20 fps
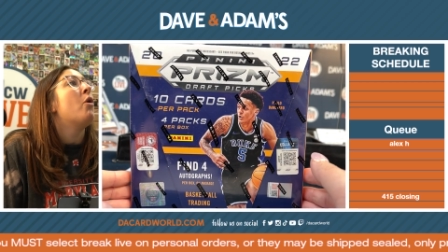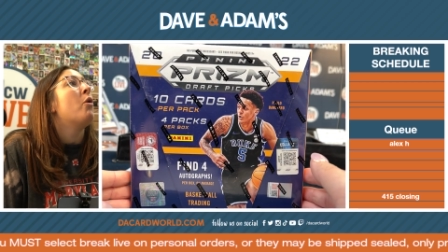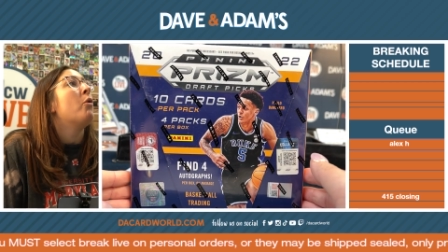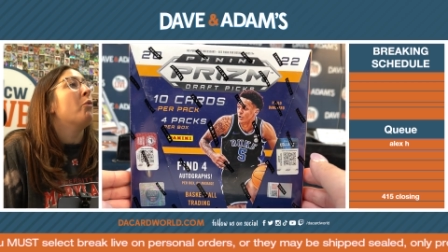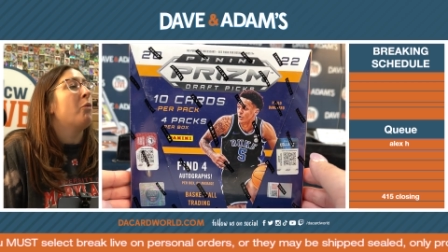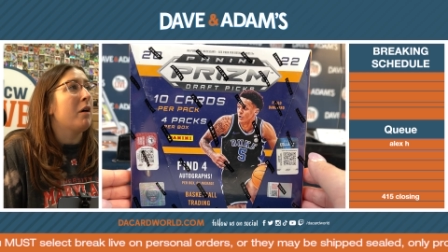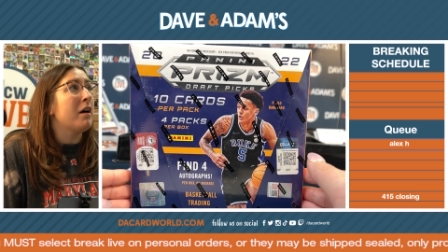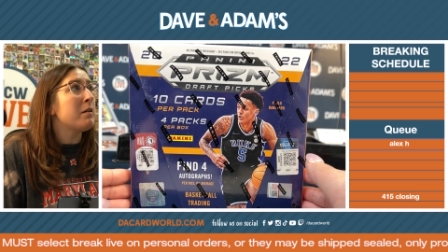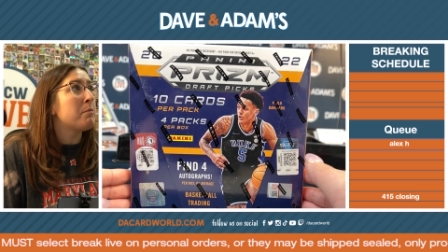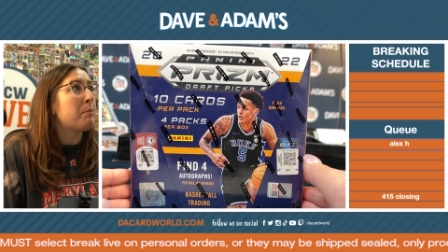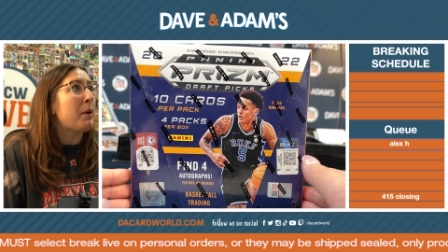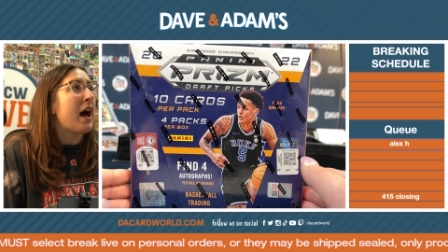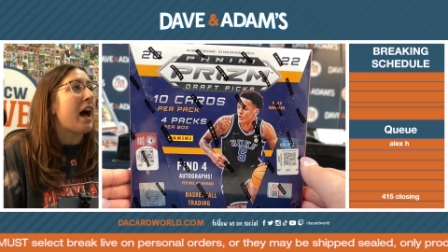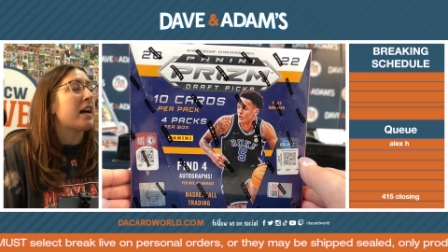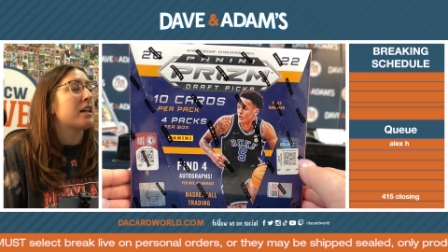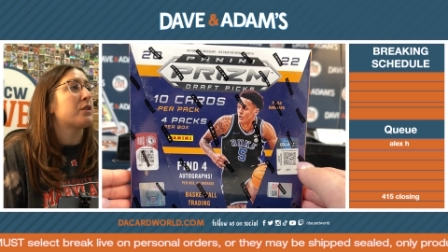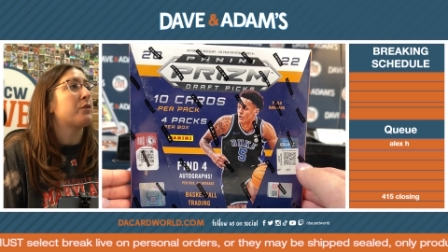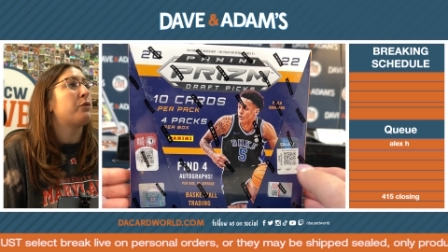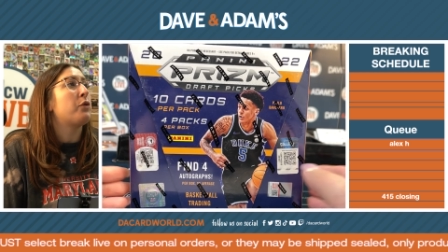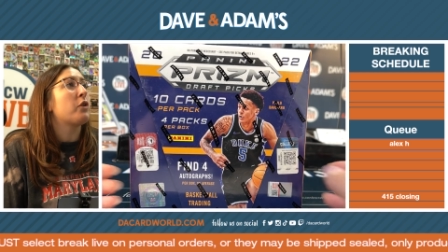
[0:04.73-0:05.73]
One
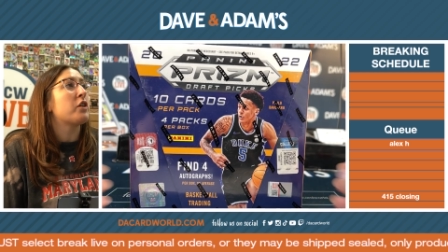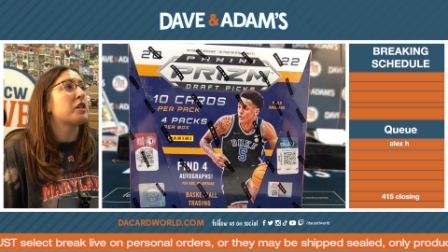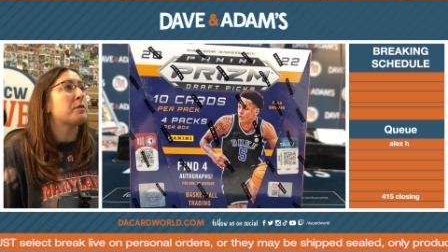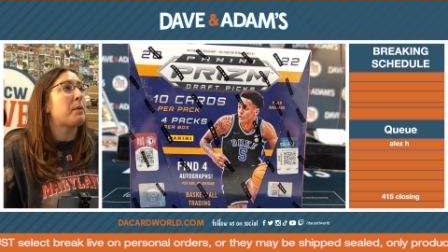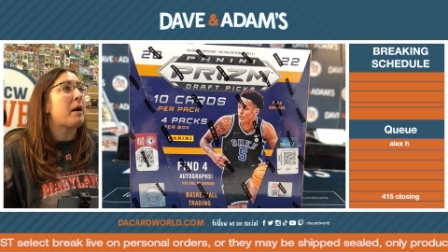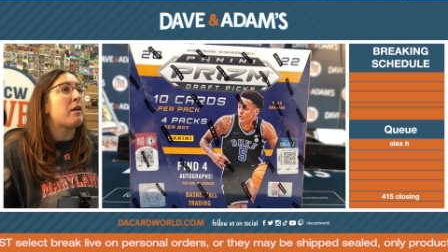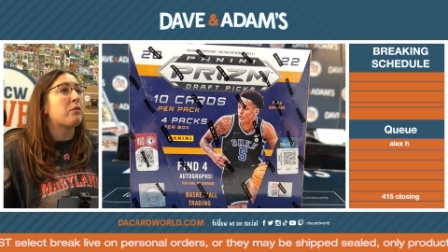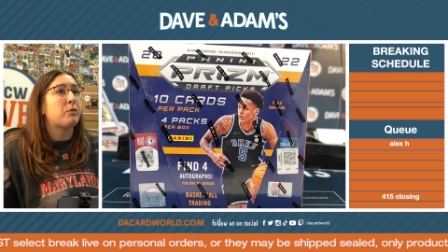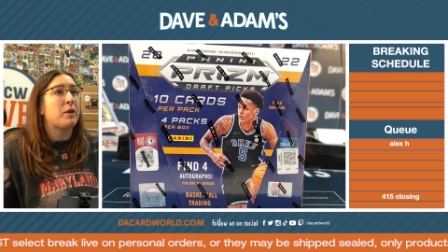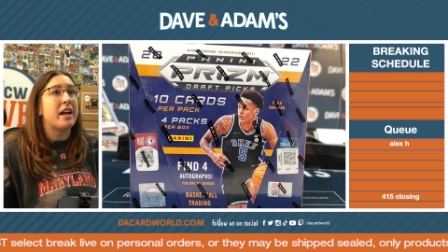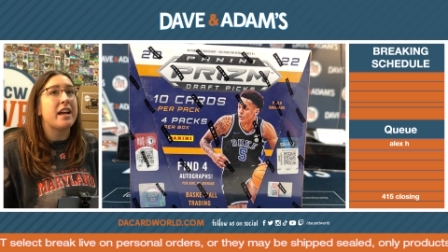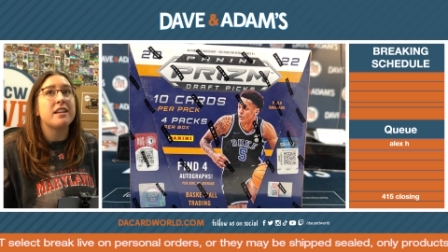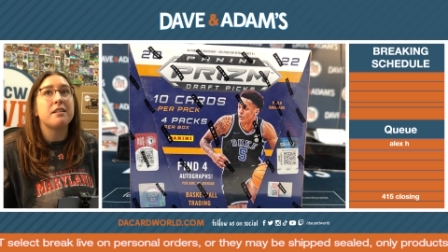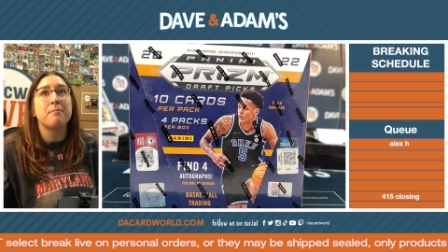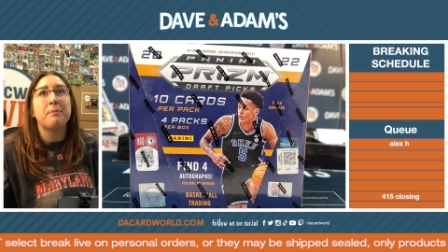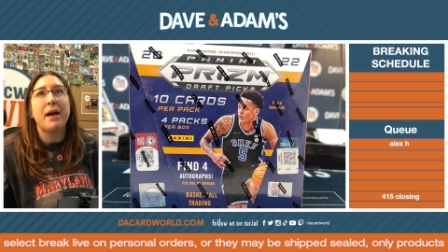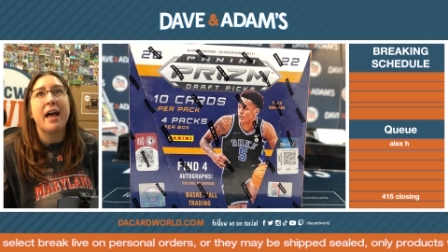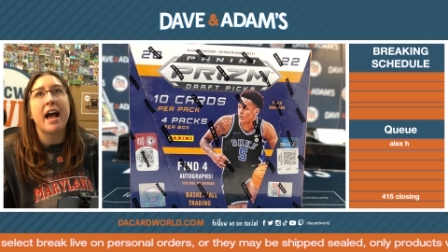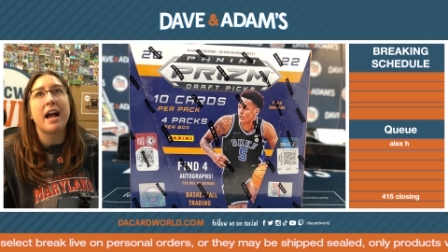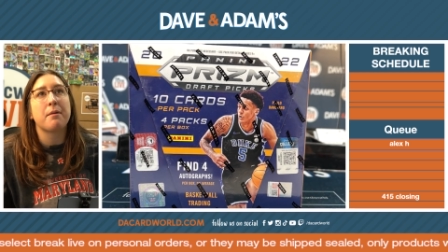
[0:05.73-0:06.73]
box, four spot, random
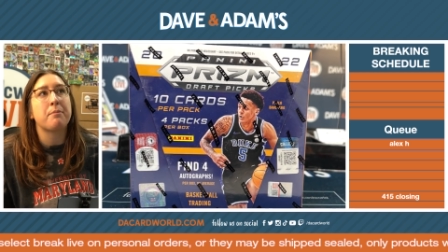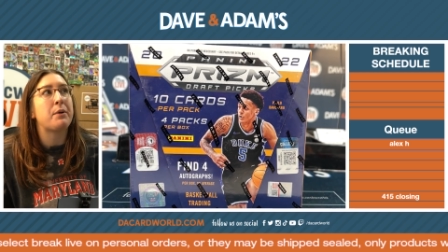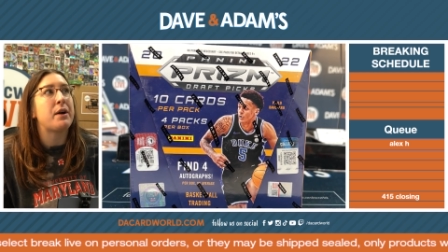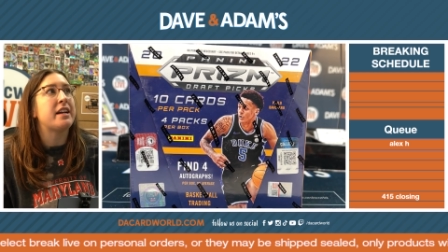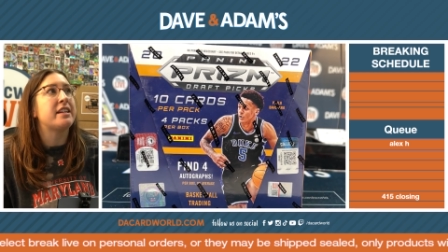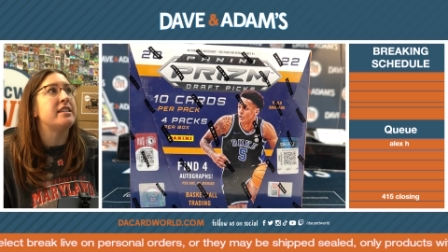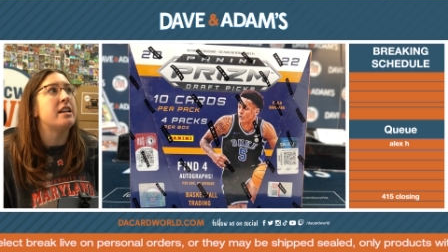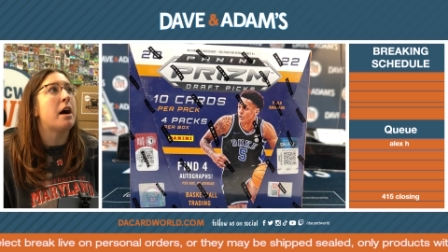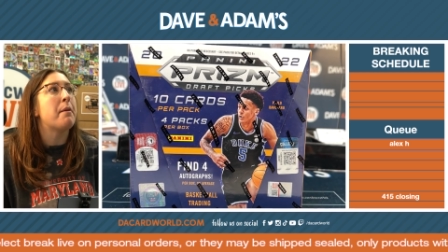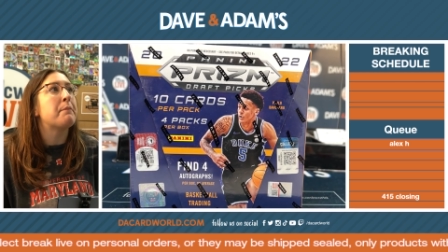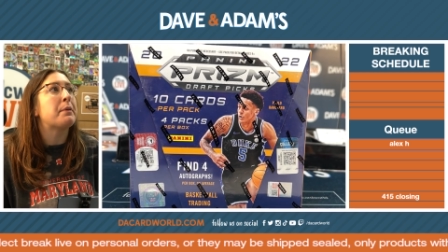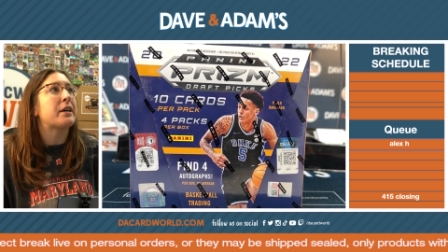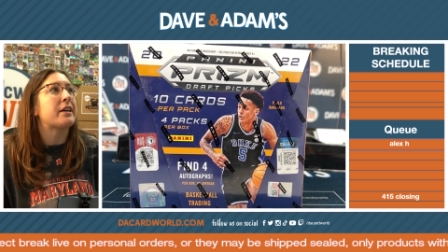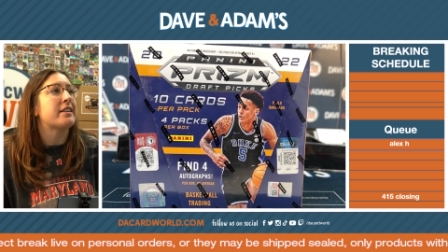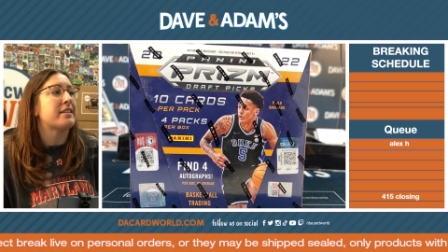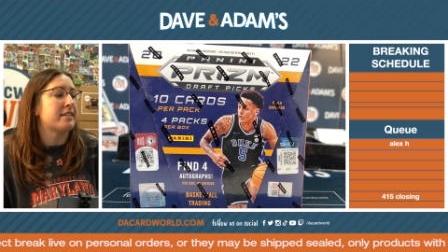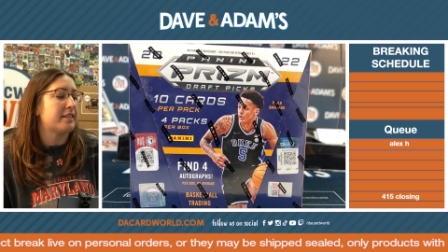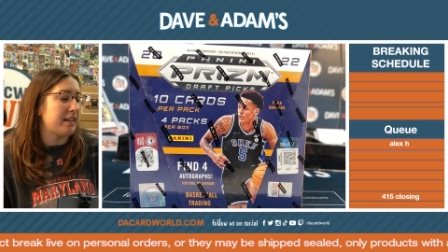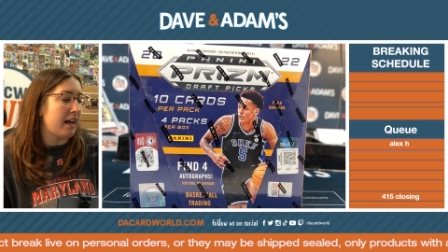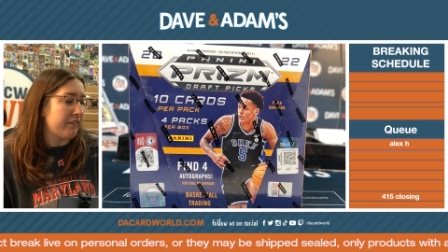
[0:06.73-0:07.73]
pack break number
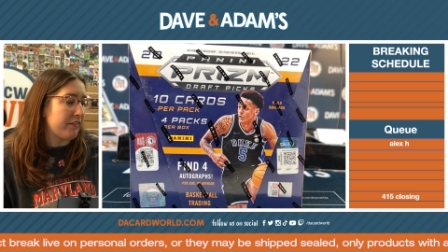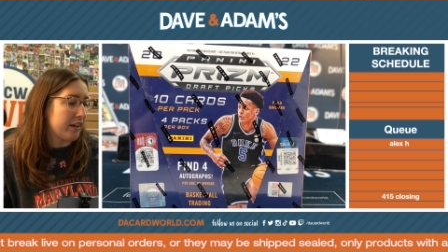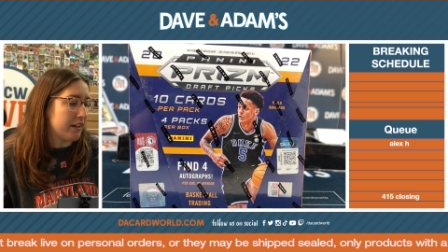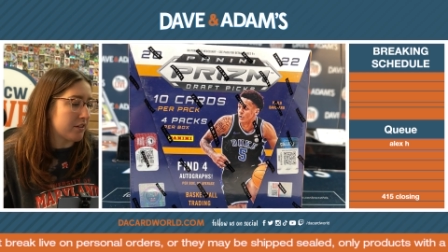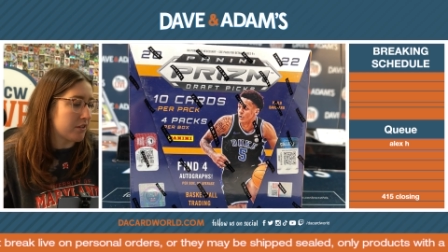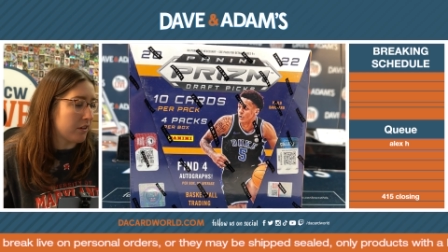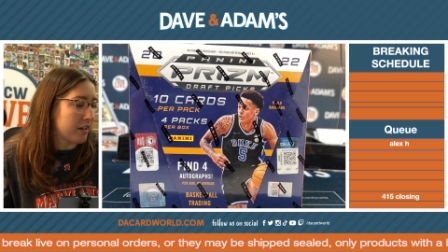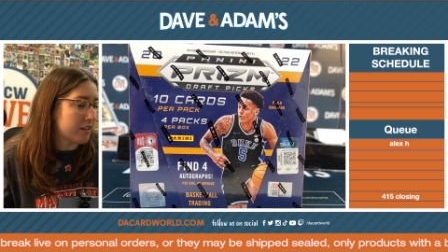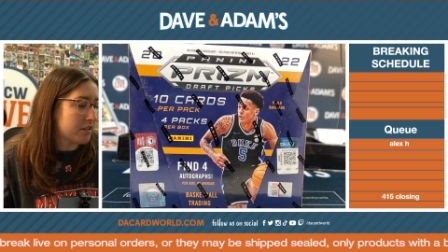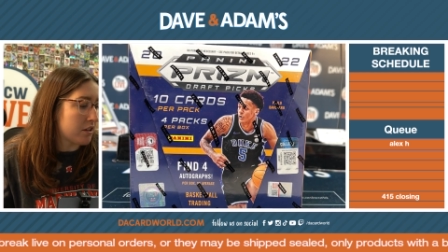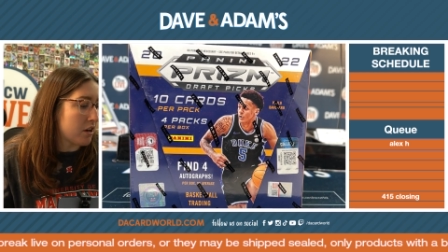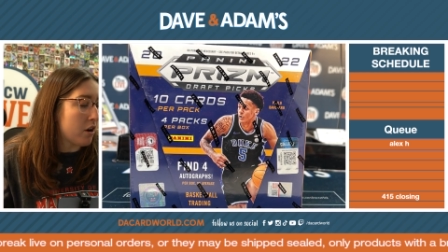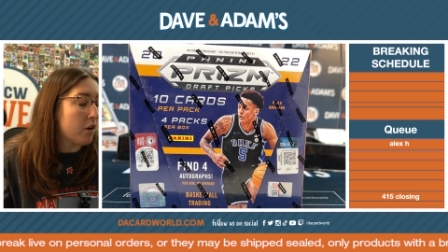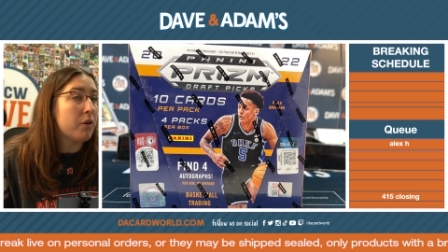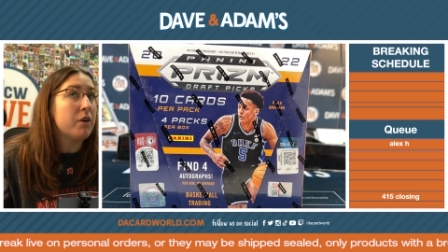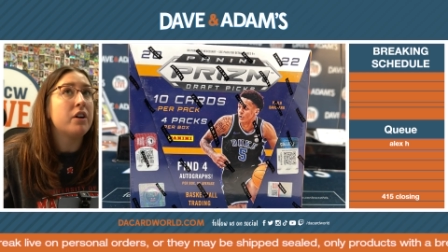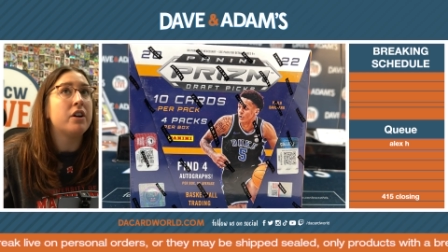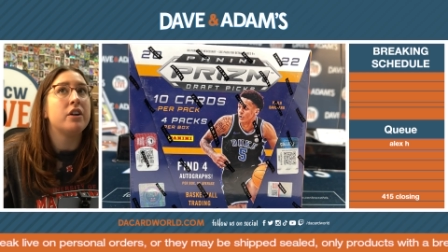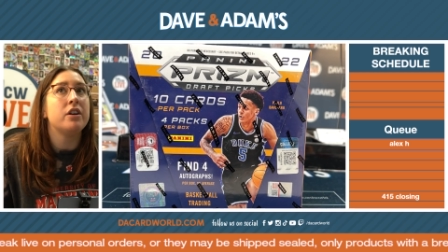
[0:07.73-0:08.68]
seven. So let's go